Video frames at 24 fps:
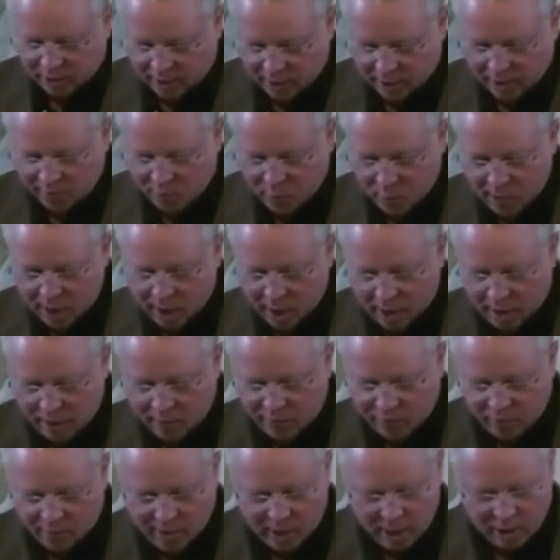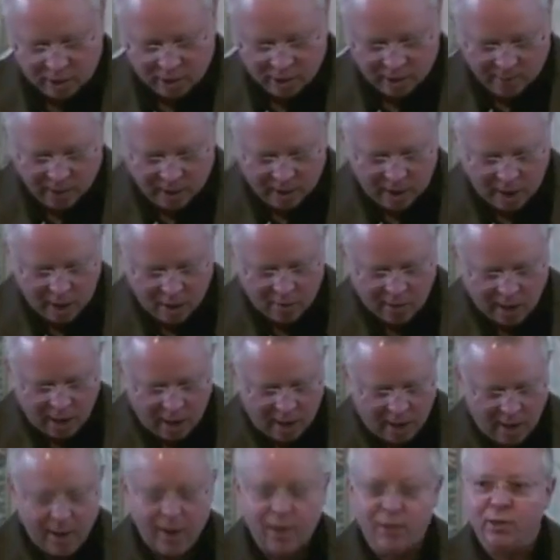and have put out information about how
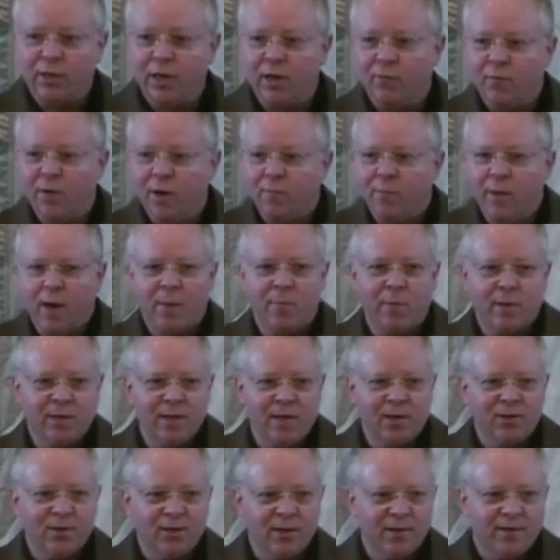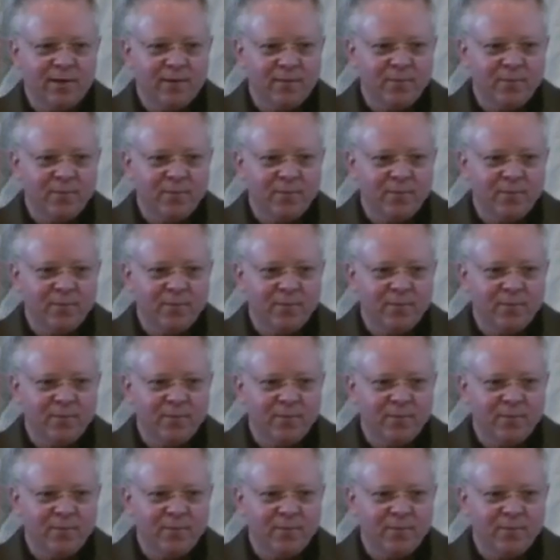candidates can run by petition."